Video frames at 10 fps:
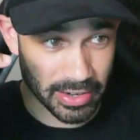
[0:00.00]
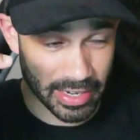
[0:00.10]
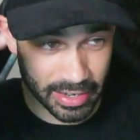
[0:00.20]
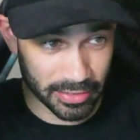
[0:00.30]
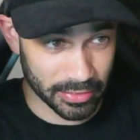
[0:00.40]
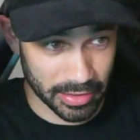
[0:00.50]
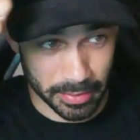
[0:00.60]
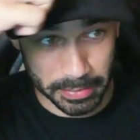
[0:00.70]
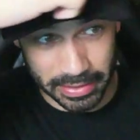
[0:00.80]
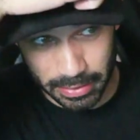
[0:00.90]
I have a
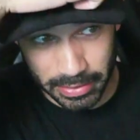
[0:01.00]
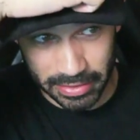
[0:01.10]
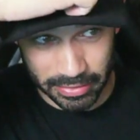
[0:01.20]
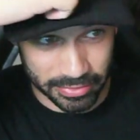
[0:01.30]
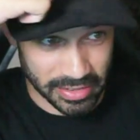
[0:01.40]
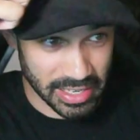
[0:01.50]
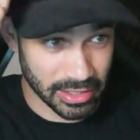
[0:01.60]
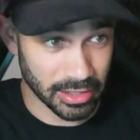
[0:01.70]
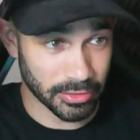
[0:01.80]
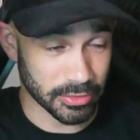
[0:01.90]
Becoming
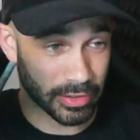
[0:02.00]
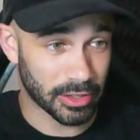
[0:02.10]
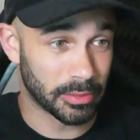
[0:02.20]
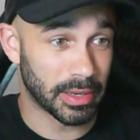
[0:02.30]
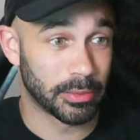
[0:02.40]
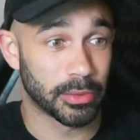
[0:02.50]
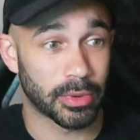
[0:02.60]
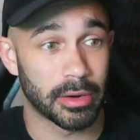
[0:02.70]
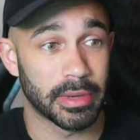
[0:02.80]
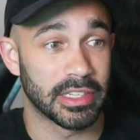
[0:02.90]
Fire. If you follow my
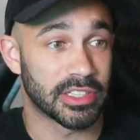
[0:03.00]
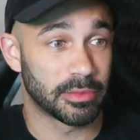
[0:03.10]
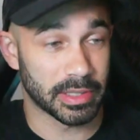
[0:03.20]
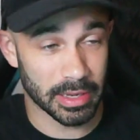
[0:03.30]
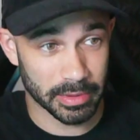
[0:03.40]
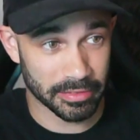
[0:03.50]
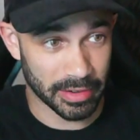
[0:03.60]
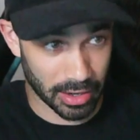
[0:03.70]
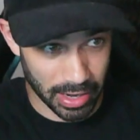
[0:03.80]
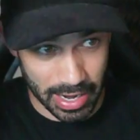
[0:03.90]
boudoir page, I have Becoming
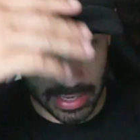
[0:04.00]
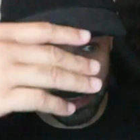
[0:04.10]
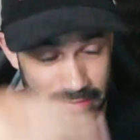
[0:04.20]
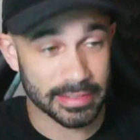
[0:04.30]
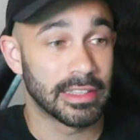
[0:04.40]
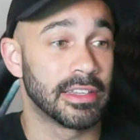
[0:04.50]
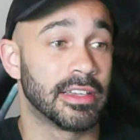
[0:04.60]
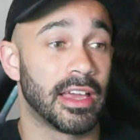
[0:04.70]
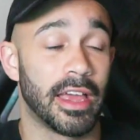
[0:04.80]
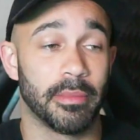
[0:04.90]
Fire hats
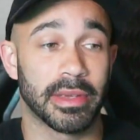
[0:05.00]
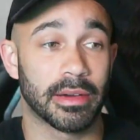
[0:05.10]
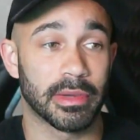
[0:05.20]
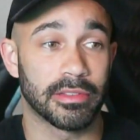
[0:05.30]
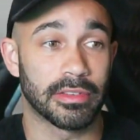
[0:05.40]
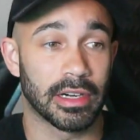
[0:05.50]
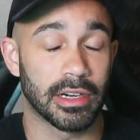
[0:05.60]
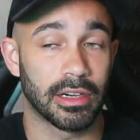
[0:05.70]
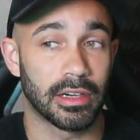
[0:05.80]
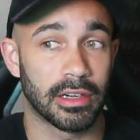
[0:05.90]
and Becoming
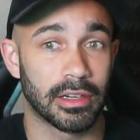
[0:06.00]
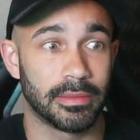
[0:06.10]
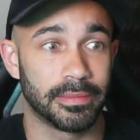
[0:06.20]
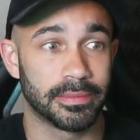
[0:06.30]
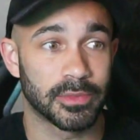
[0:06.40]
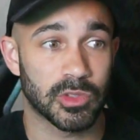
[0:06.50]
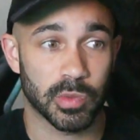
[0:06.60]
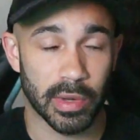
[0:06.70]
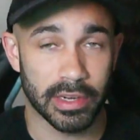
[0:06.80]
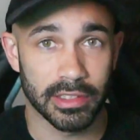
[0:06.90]
Fire
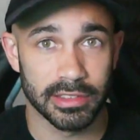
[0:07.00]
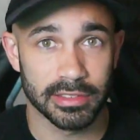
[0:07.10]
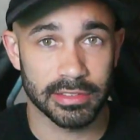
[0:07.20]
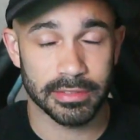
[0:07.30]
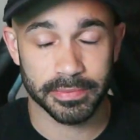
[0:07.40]
sweaters.